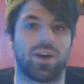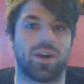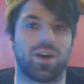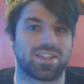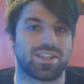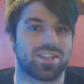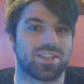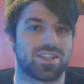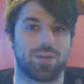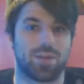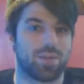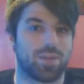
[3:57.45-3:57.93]
Like,
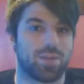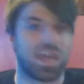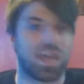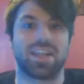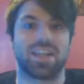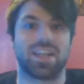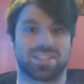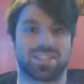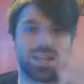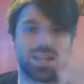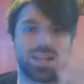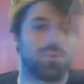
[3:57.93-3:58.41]
something
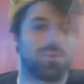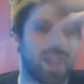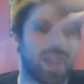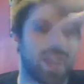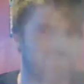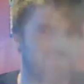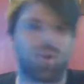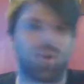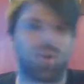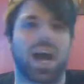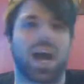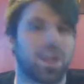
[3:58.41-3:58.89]

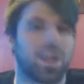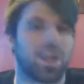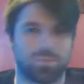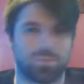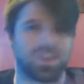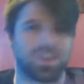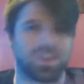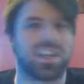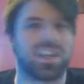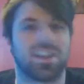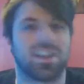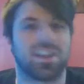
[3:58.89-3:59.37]
ain't right up
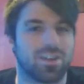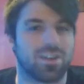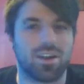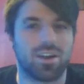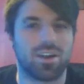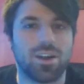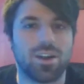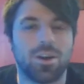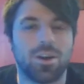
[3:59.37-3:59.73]
in here.